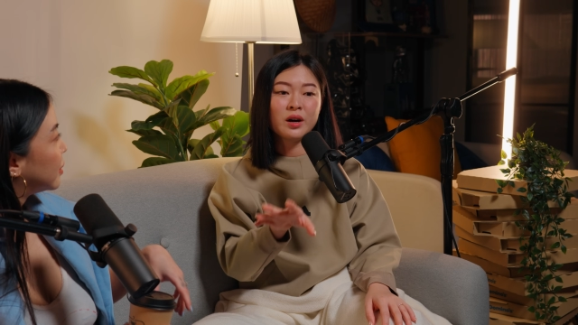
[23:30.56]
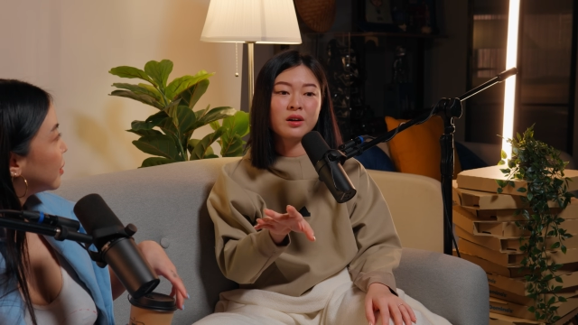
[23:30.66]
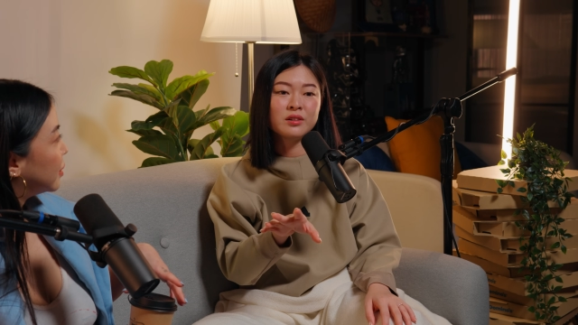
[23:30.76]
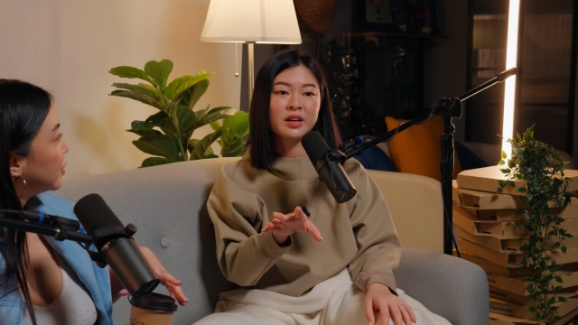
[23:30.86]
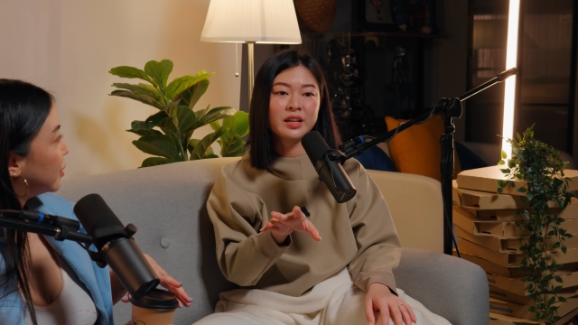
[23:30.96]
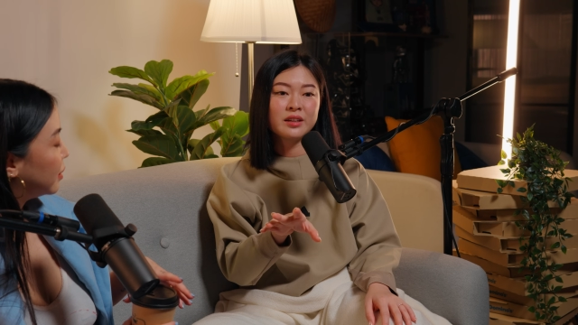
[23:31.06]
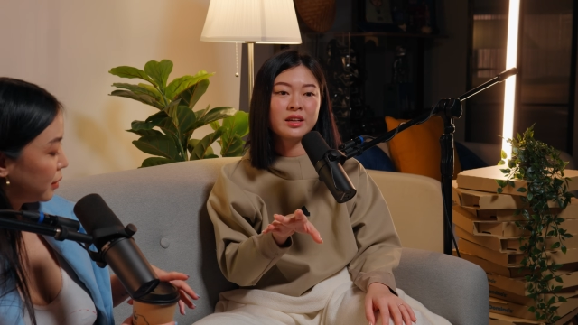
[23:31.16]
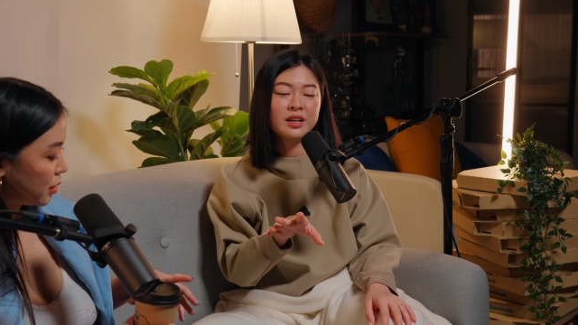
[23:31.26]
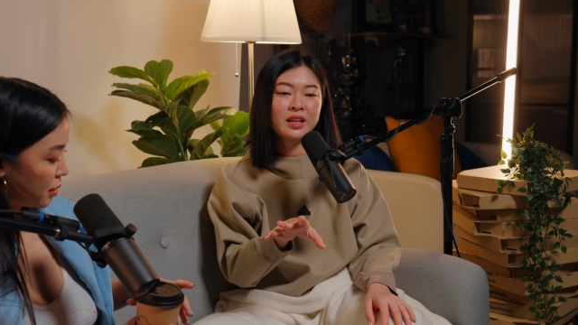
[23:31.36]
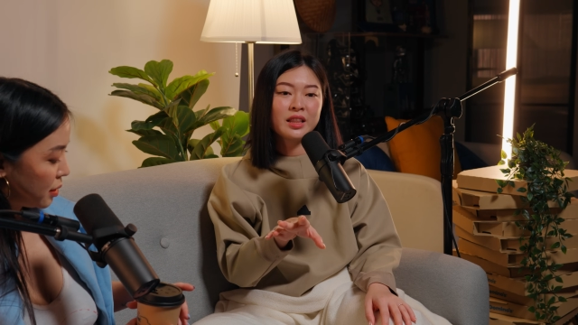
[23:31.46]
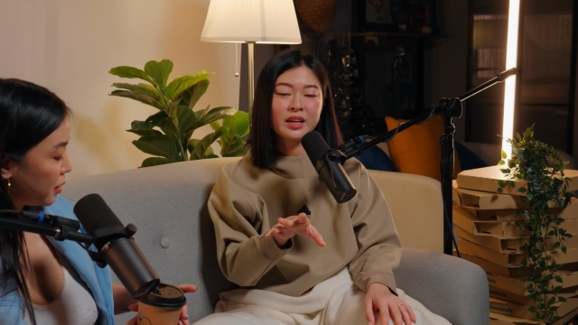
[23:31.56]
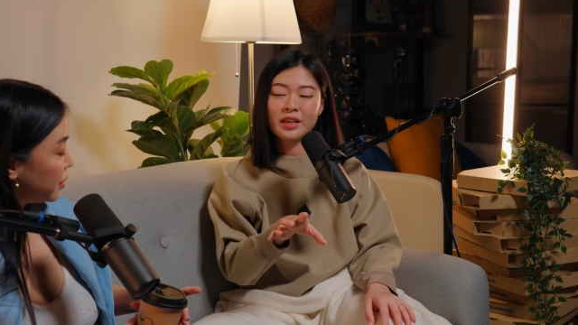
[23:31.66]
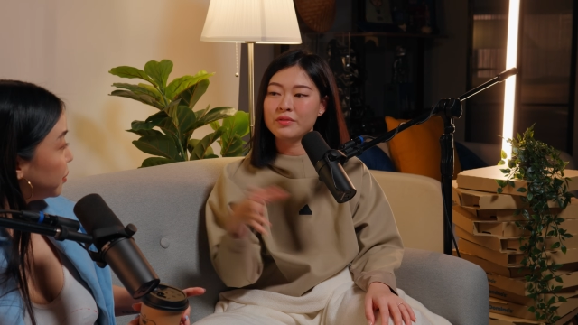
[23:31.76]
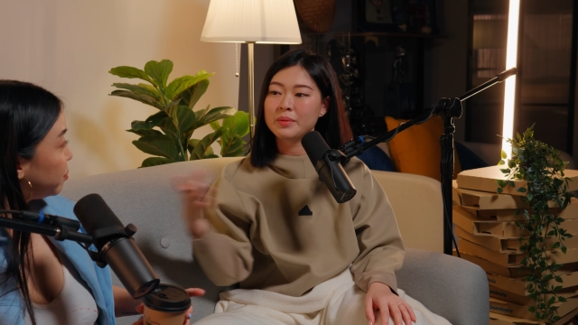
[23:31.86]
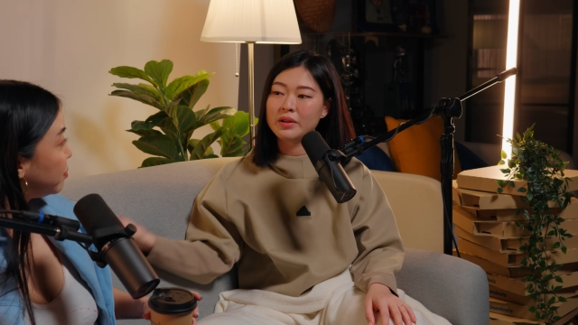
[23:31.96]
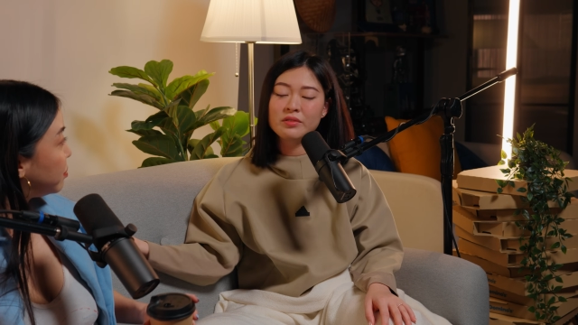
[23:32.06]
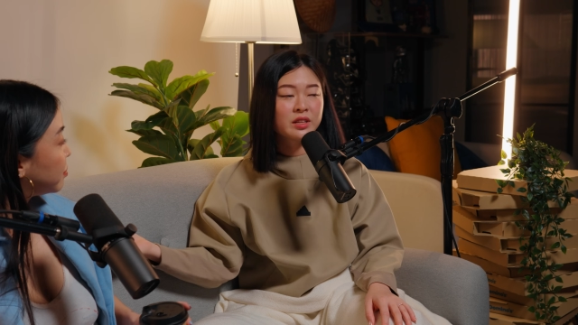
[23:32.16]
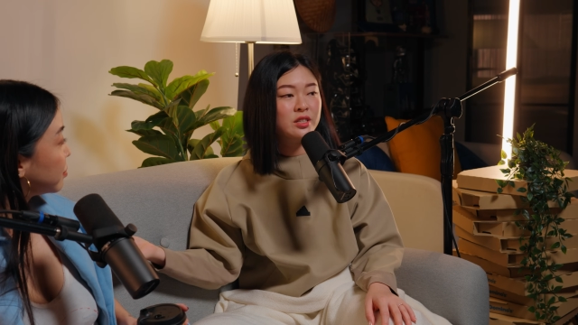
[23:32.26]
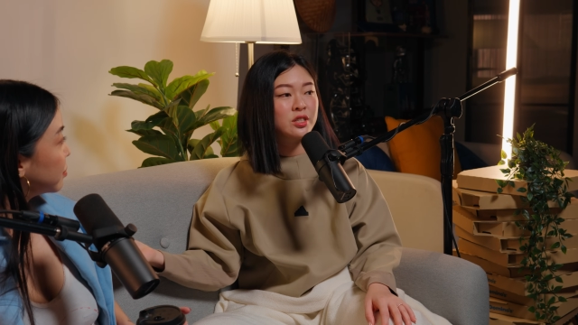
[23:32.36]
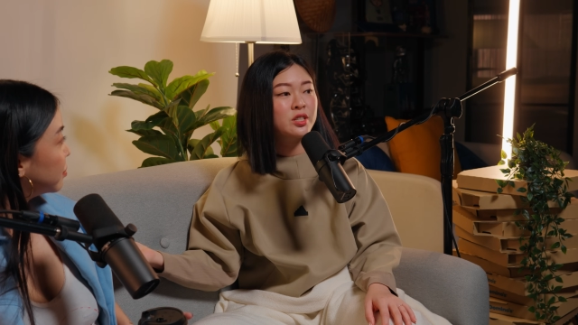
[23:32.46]
Speaker 1: well, and like even my
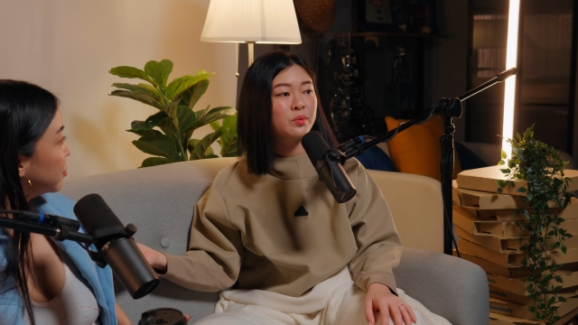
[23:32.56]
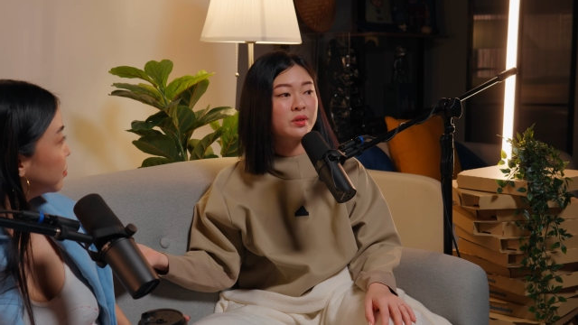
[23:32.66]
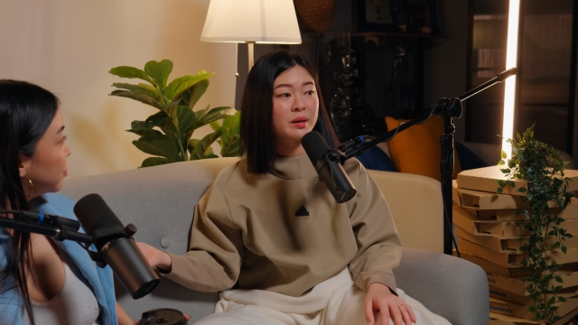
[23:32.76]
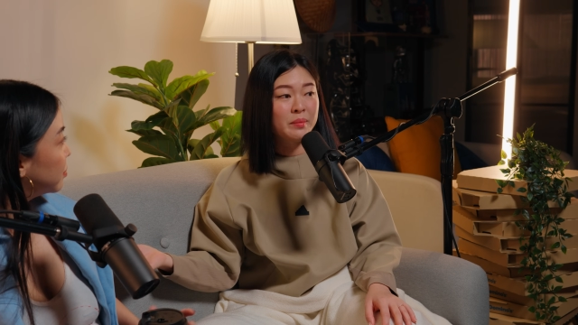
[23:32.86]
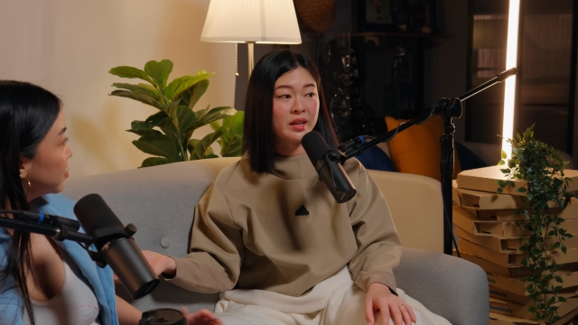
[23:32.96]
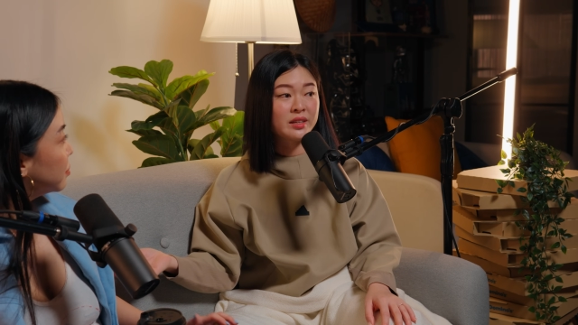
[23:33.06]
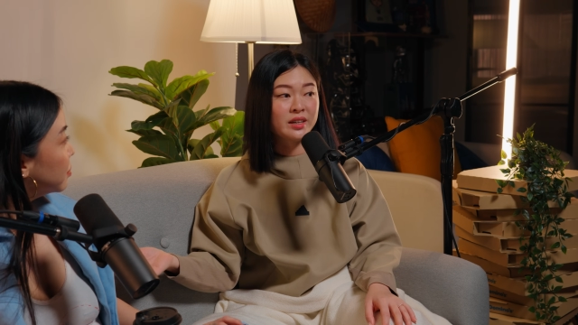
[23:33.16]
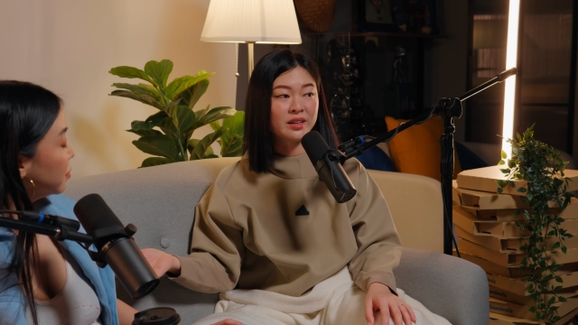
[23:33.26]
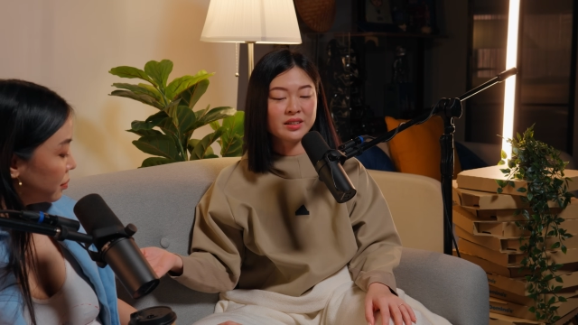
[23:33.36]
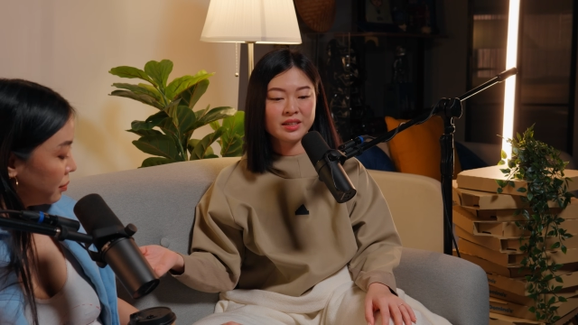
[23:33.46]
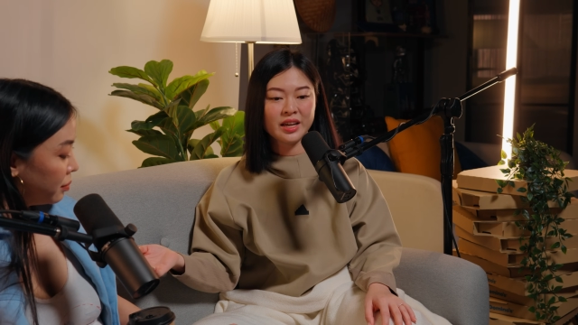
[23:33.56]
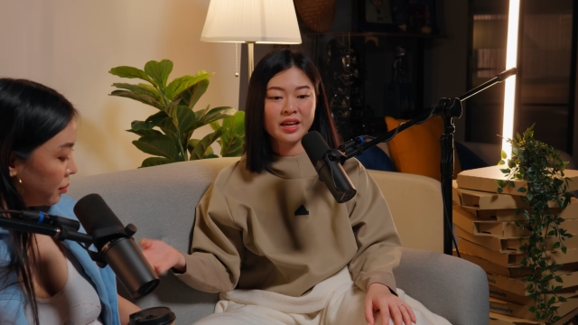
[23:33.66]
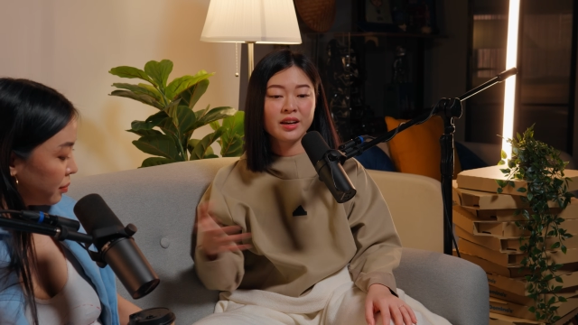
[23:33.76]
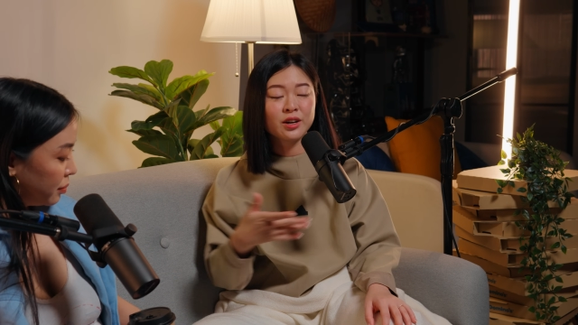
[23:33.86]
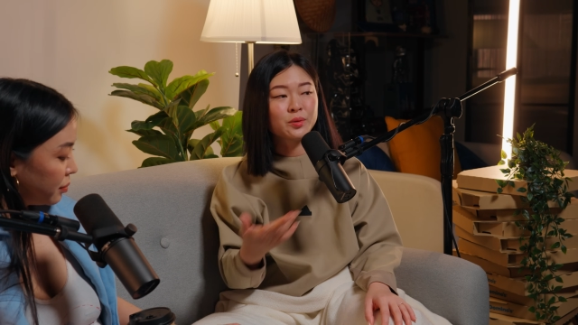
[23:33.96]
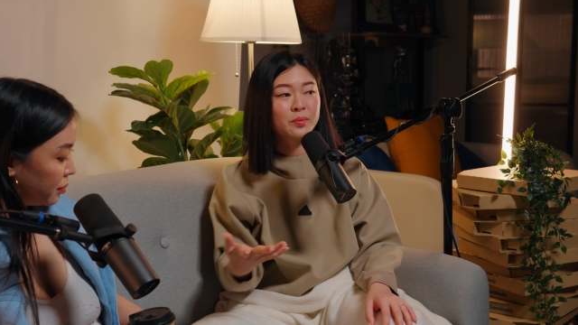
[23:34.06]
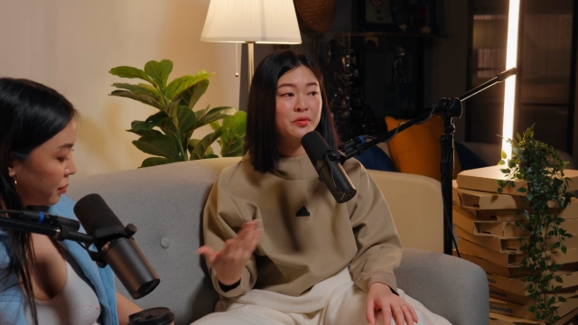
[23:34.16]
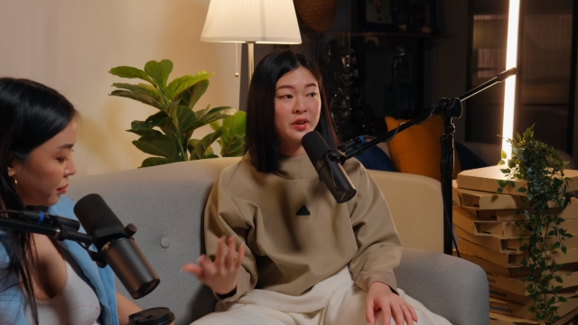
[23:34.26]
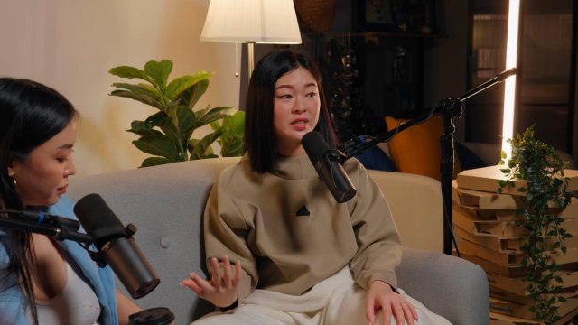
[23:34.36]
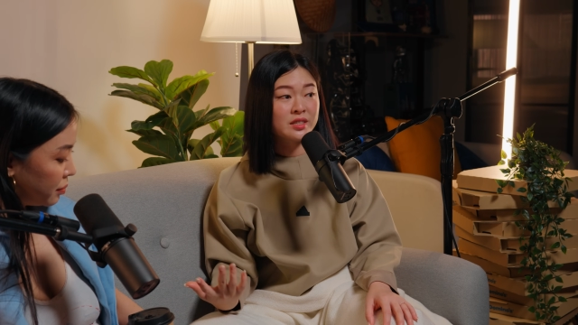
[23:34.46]
relationship with Amanda and her group
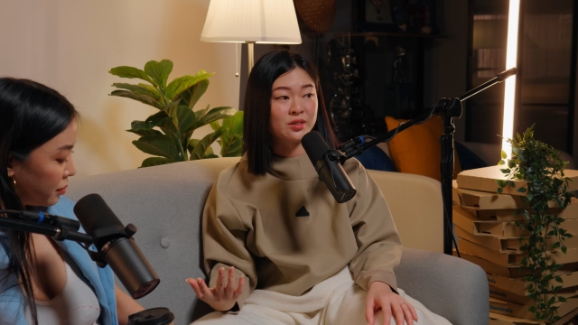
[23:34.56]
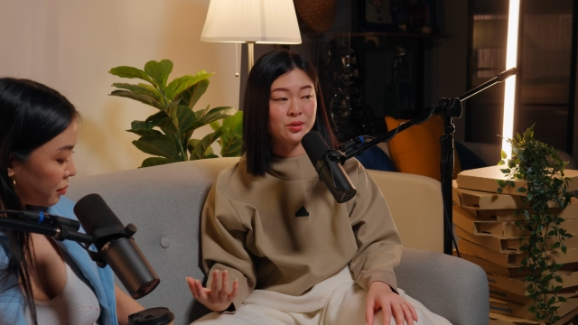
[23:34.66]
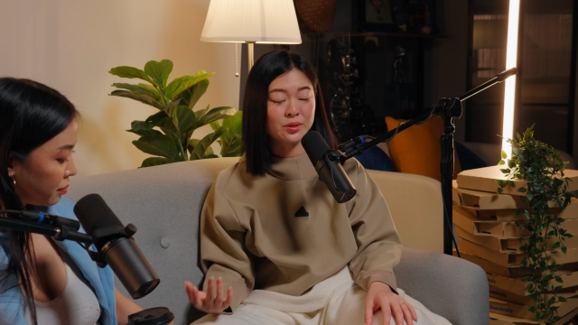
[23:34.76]
of friends, you